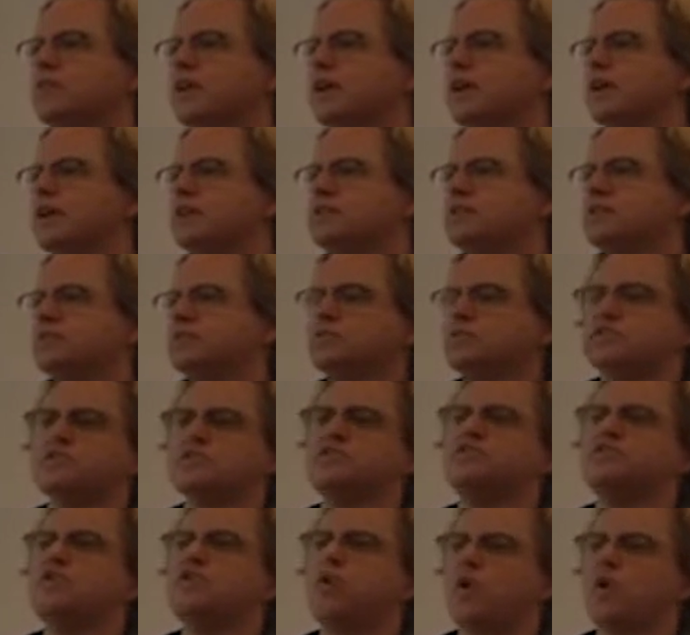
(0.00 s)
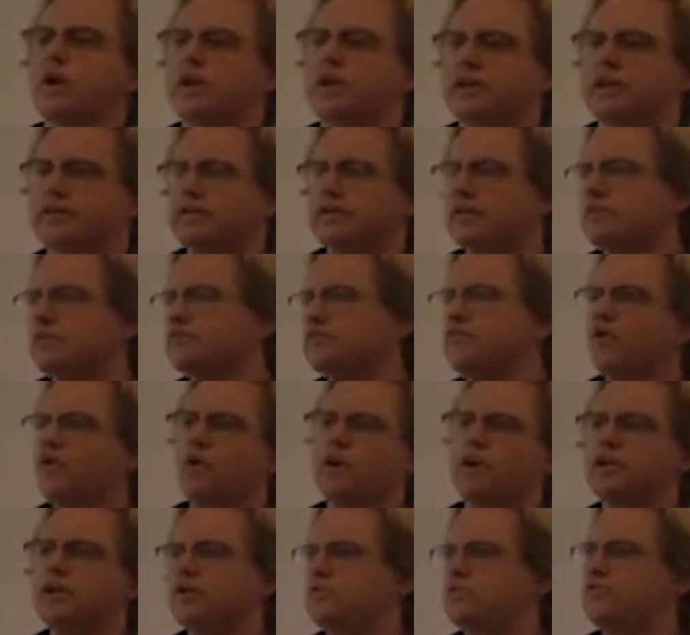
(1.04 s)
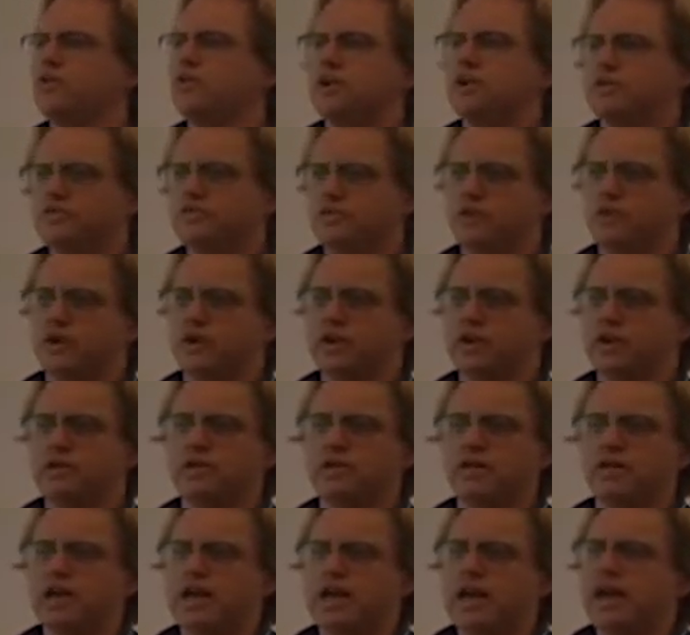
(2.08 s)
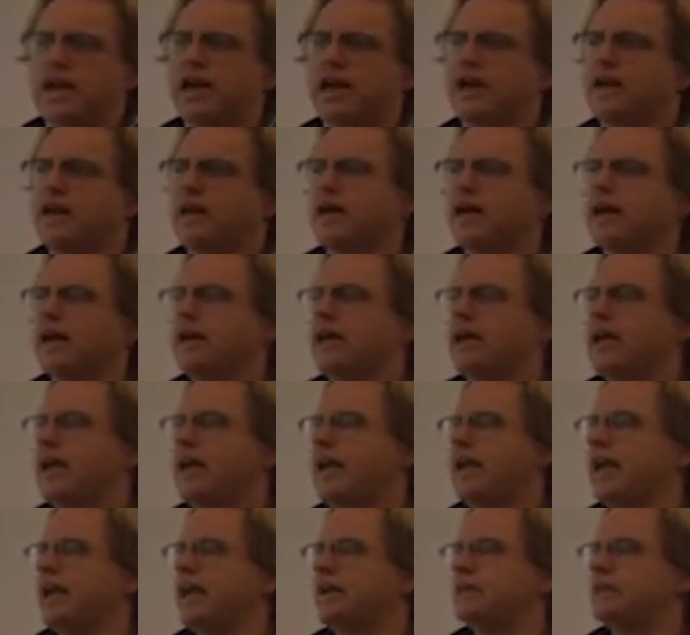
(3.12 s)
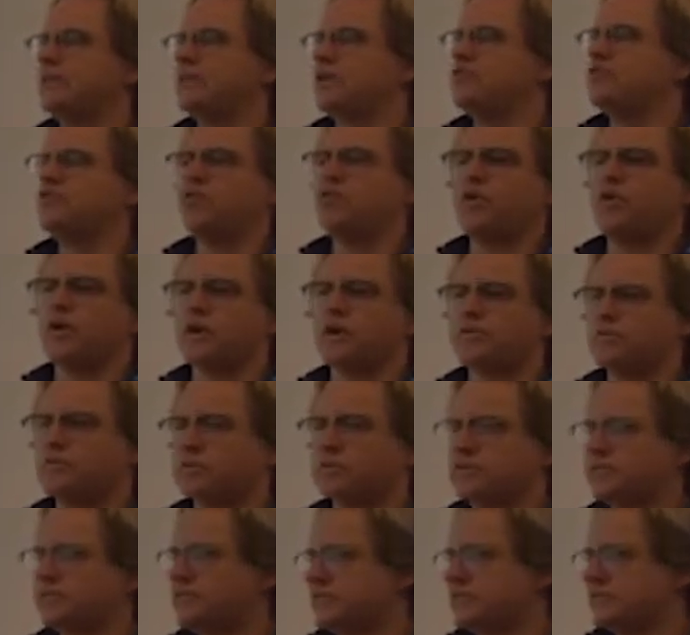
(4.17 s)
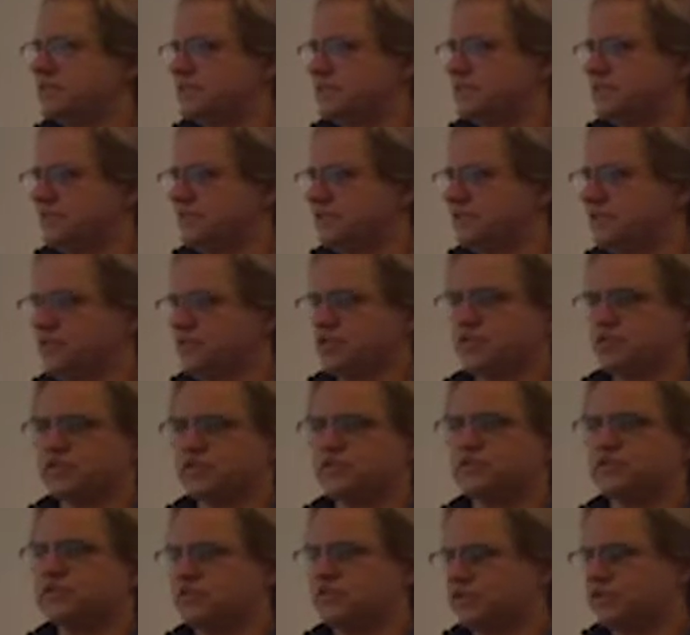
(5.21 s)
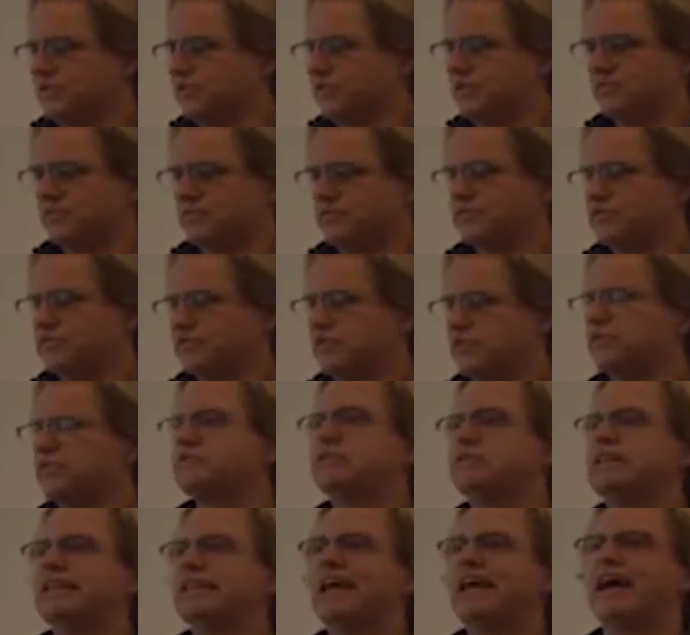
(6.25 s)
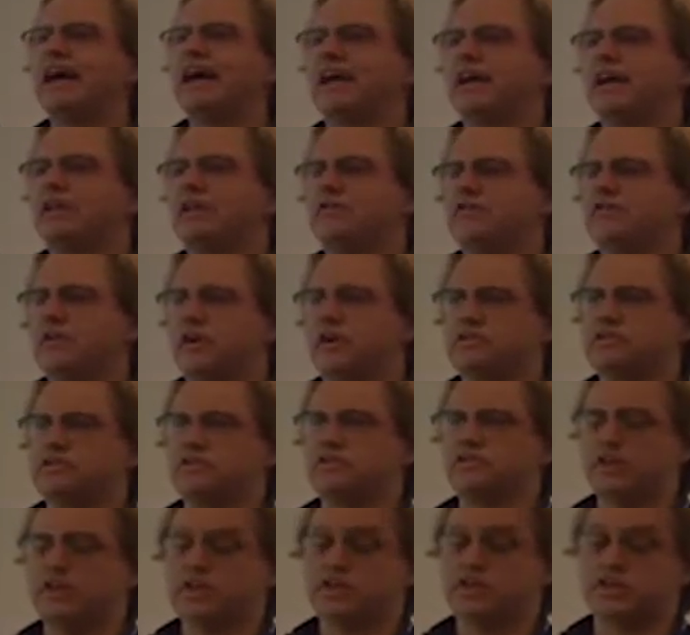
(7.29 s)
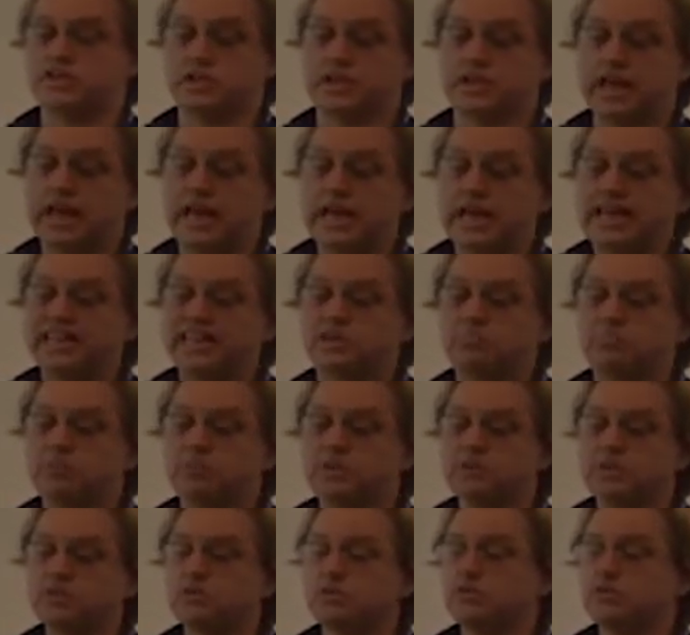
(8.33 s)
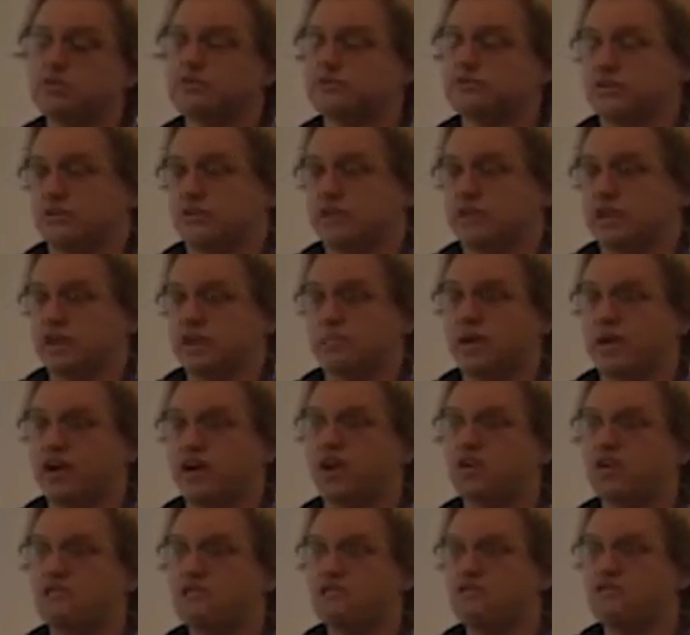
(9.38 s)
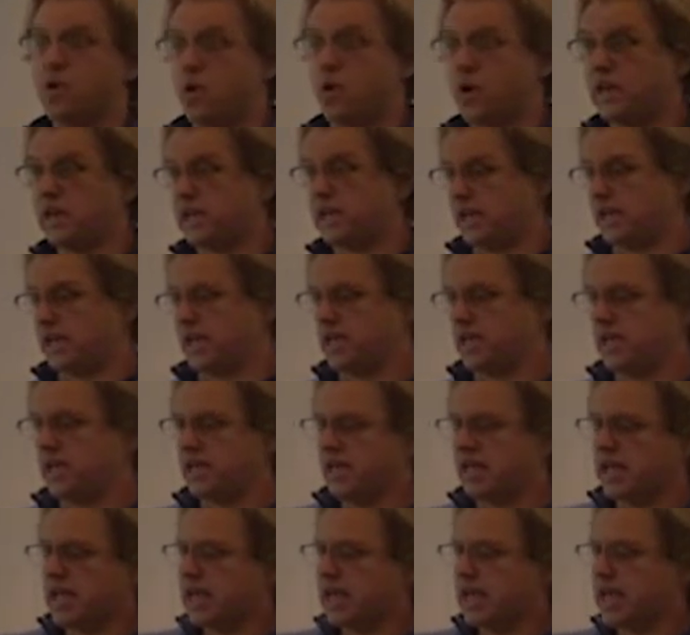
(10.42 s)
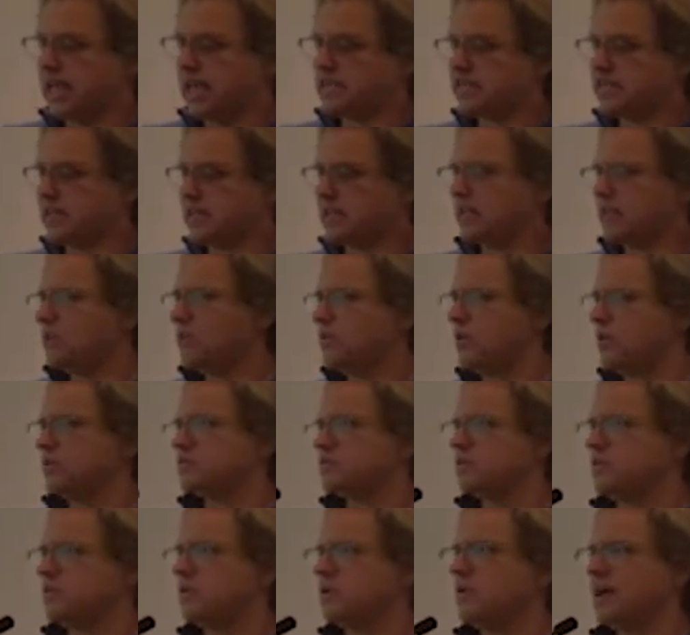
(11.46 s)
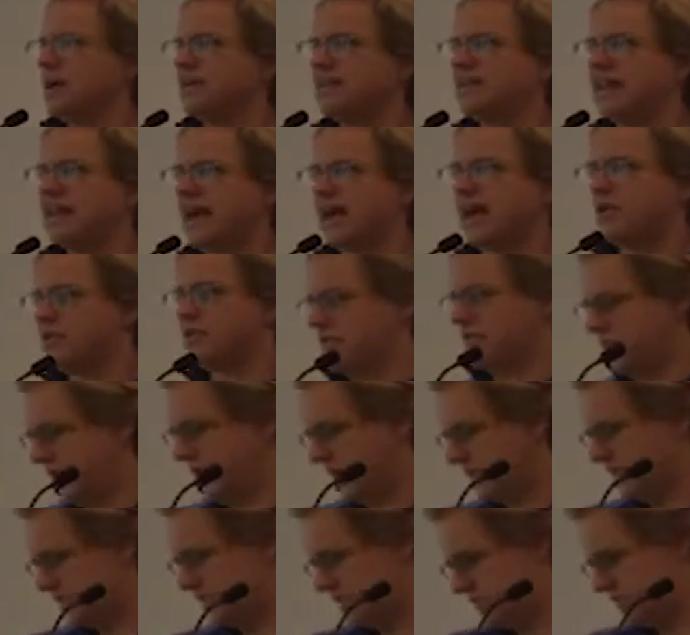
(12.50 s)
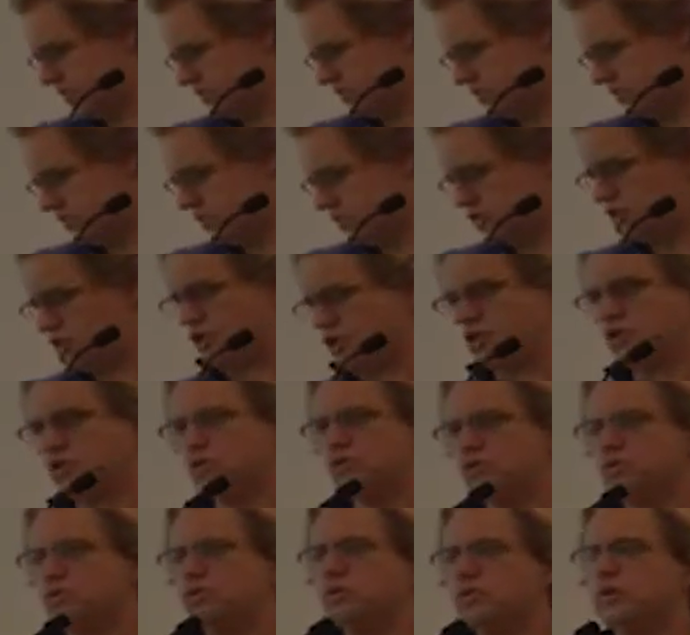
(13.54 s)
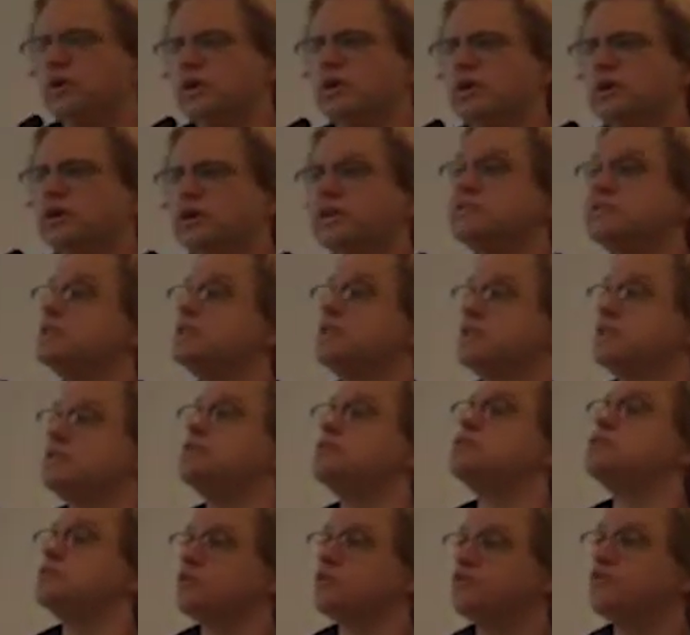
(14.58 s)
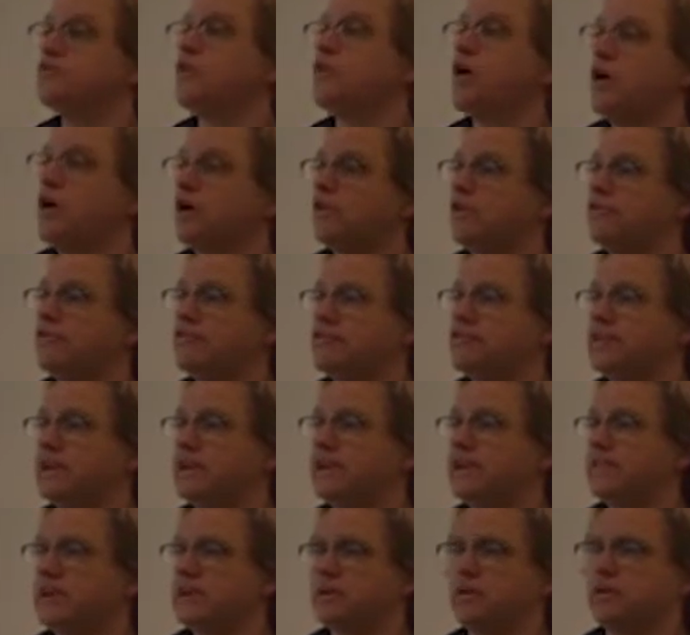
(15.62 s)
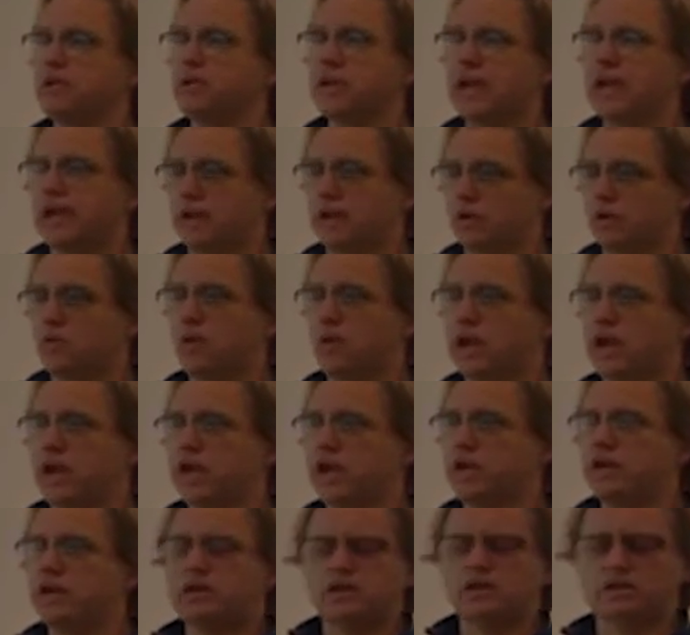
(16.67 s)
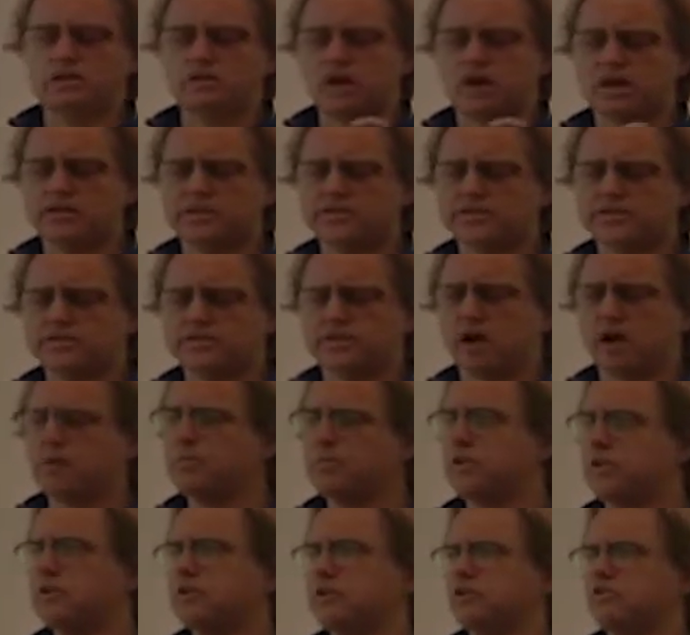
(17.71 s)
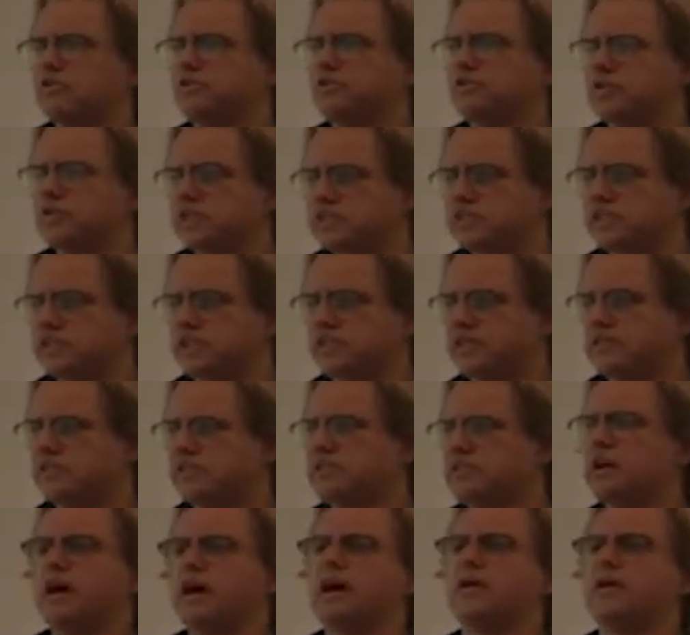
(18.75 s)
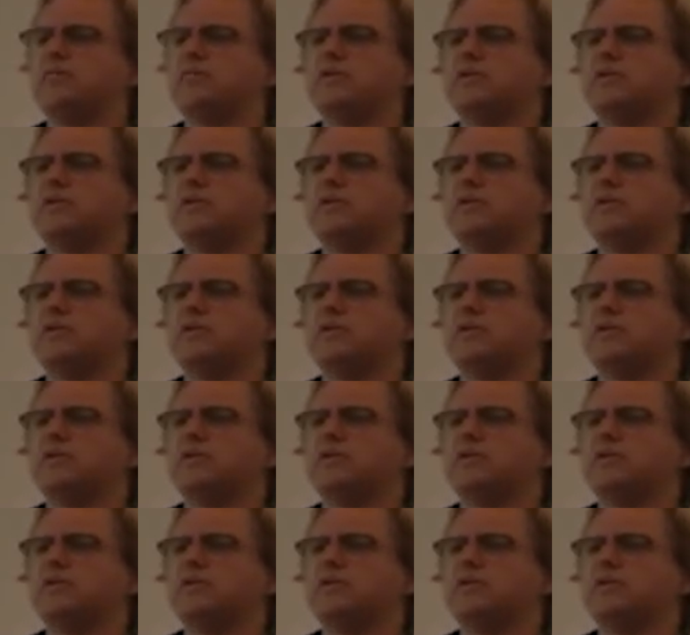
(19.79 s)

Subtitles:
The idea was avoid, avoid, avoid, avoid. And avoid is the first sort of line of conservation. The beautiful thing about avoiding is that you also allow things to continue to evolve in that organic way. You're not stopping it or freezing it in time.